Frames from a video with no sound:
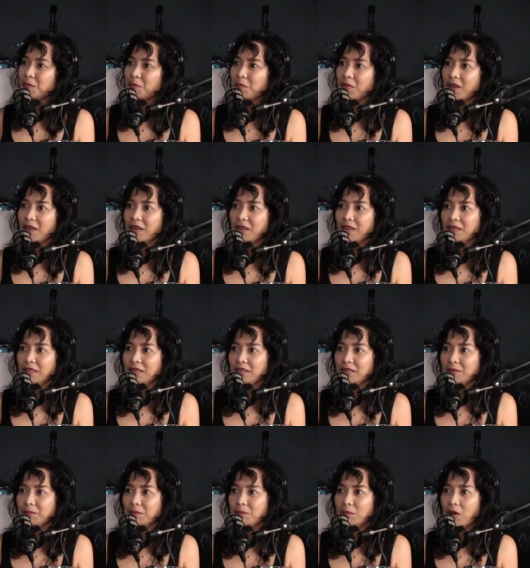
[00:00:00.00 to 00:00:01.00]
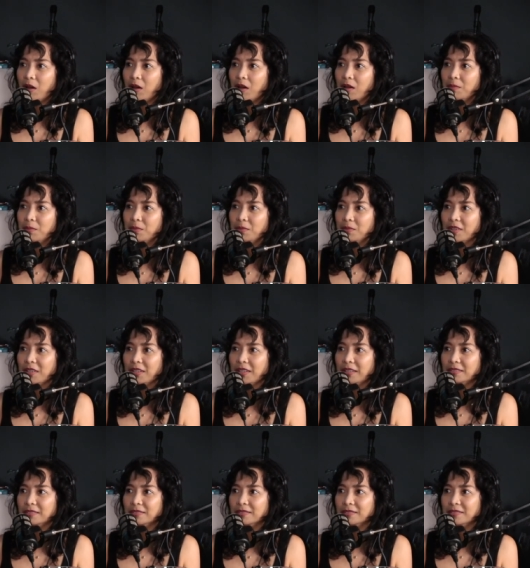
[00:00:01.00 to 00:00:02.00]
my mom.
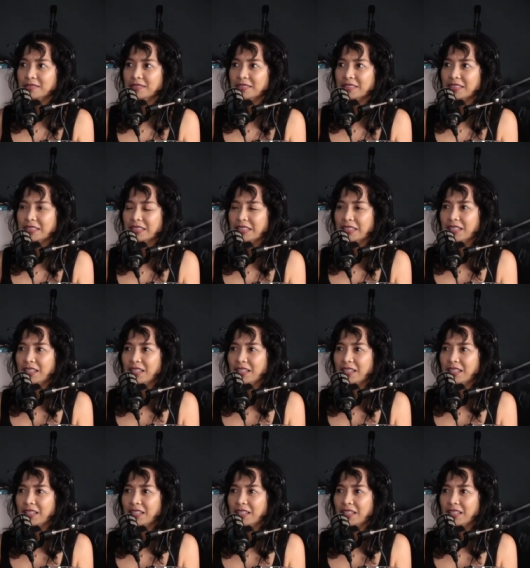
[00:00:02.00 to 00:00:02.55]
And why?